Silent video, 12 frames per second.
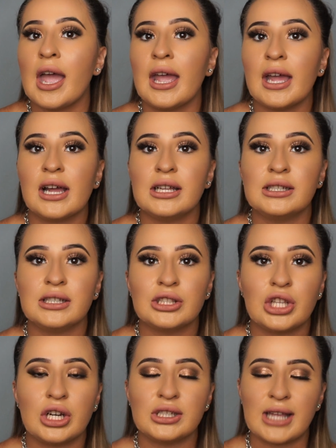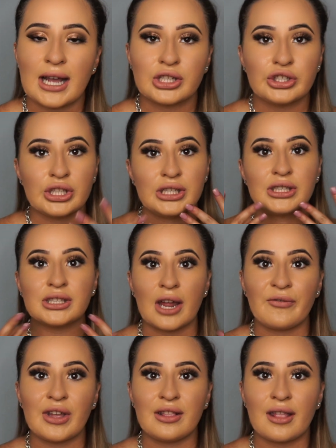And there's actually
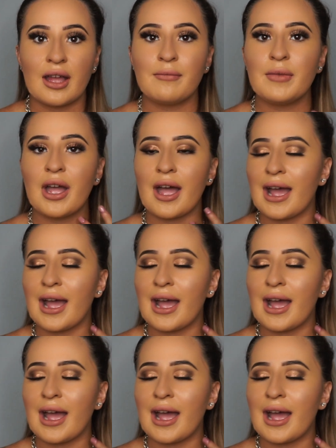stuff in them.